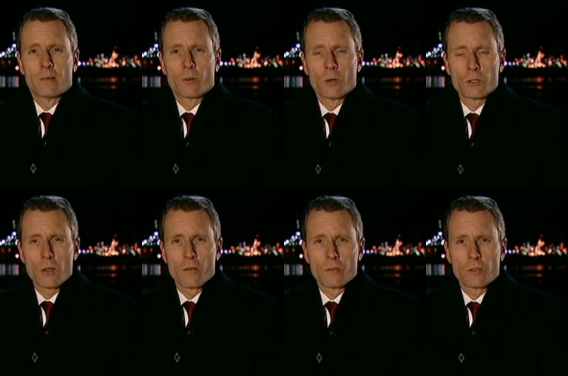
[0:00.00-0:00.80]
Of course,
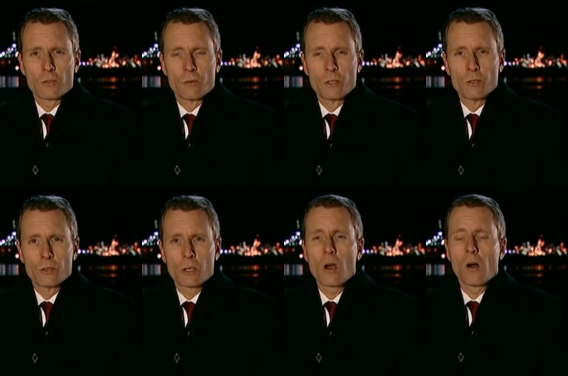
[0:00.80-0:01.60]
all of this has
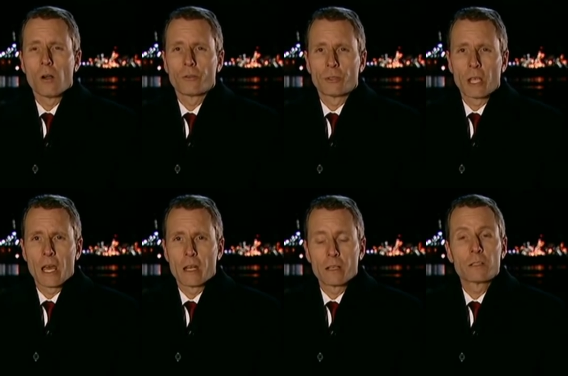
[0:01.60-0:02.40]
renewed calls for
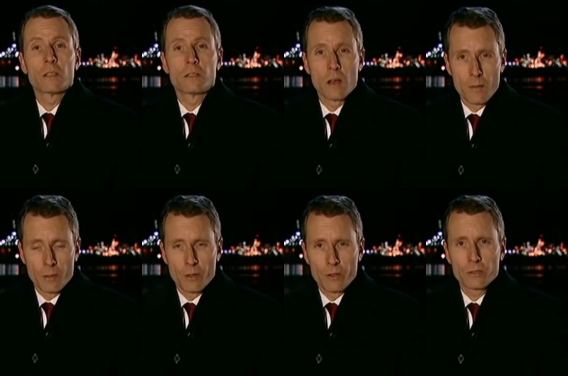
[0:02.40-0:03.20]
Canada to
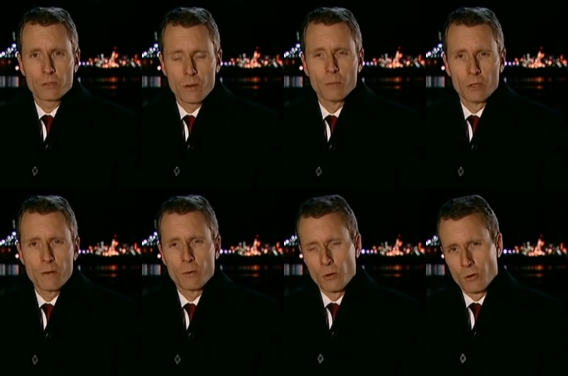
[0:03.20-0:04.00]
dump this
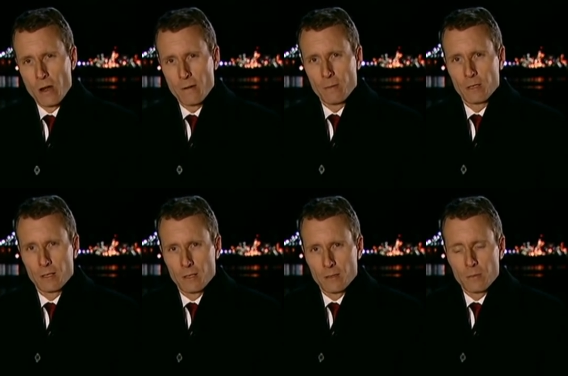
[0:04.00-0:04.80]
submarine program.
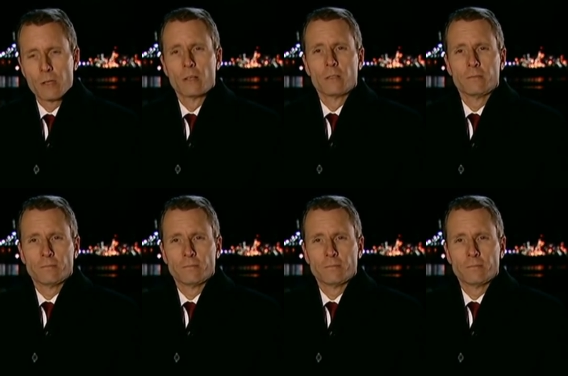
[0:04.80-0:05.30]
Peter.